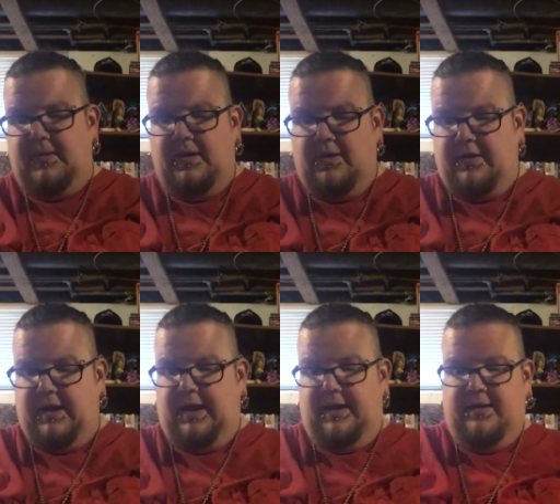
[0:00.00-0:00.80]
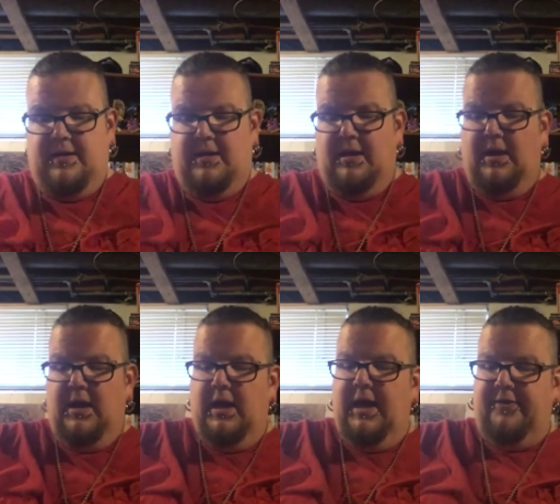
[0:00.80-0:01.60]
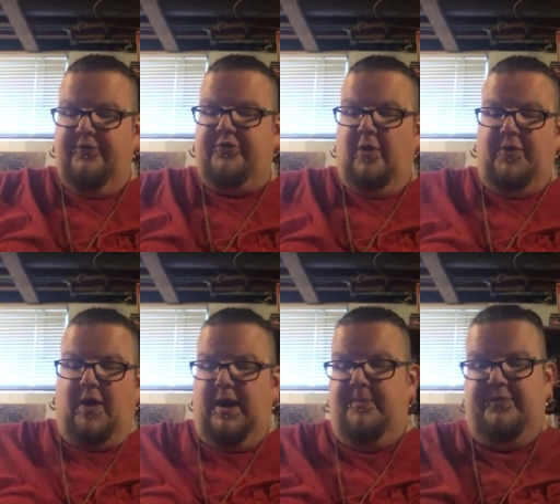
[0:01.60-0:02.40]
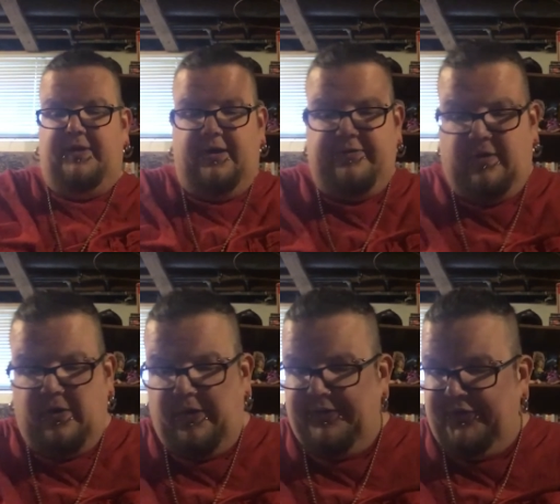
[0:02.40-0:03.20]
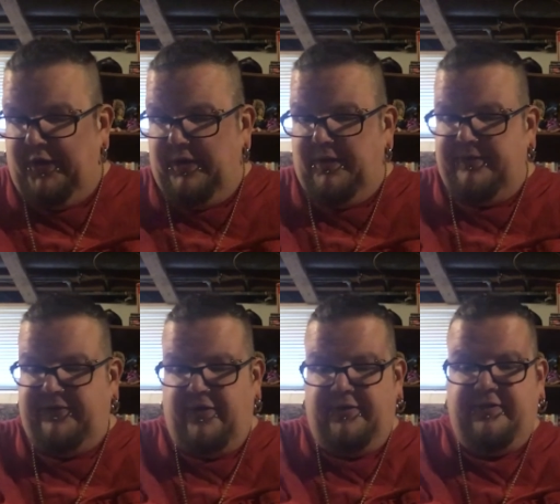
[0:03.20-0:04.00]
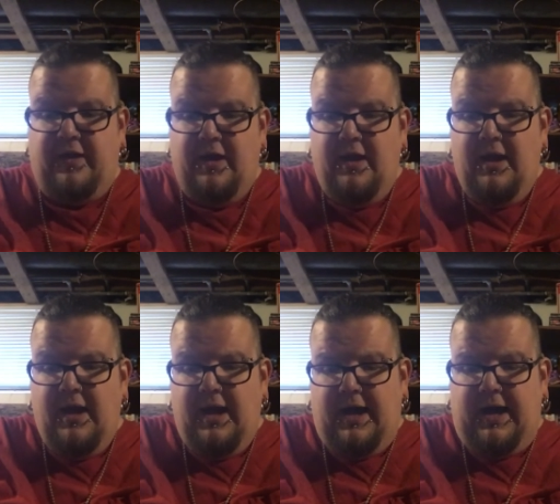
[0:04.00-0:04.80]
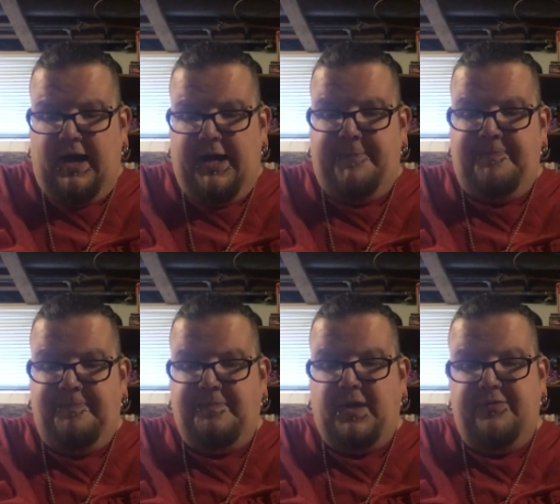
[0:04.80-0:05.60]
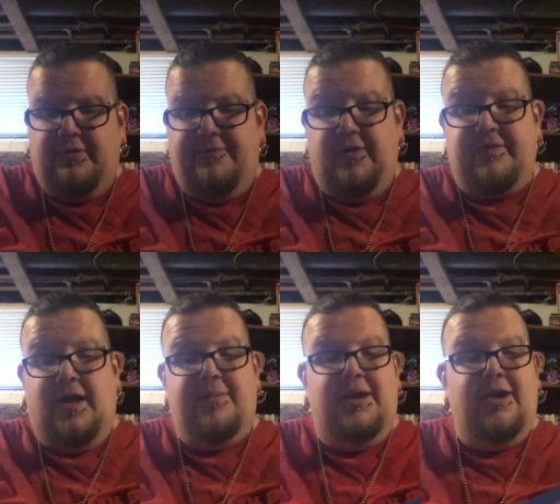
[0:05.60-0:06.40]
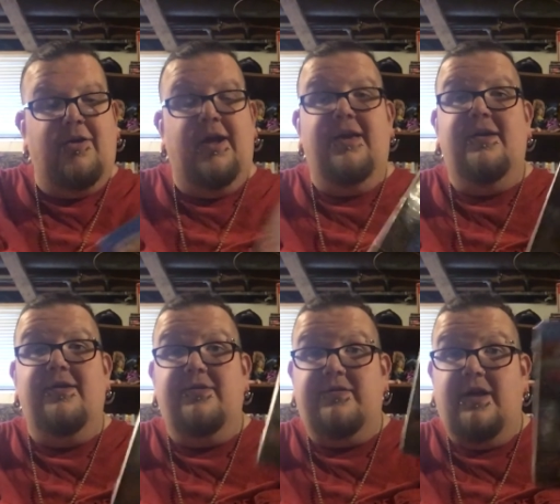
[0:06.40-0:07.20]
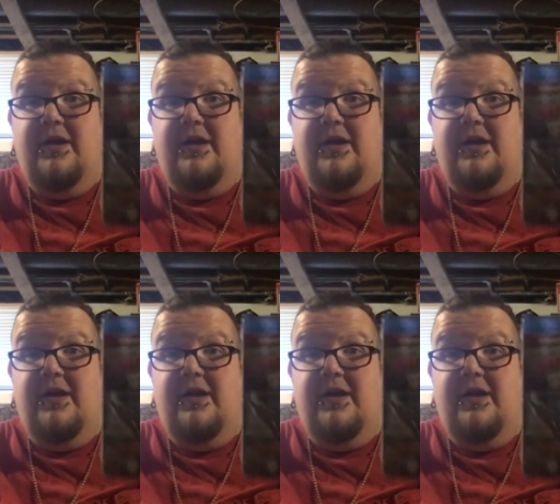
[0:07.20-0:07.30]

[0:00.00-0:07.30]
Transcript: Okay. And there's two other items in here, so I'll go ahead and show you those first. Um, so the first item in here is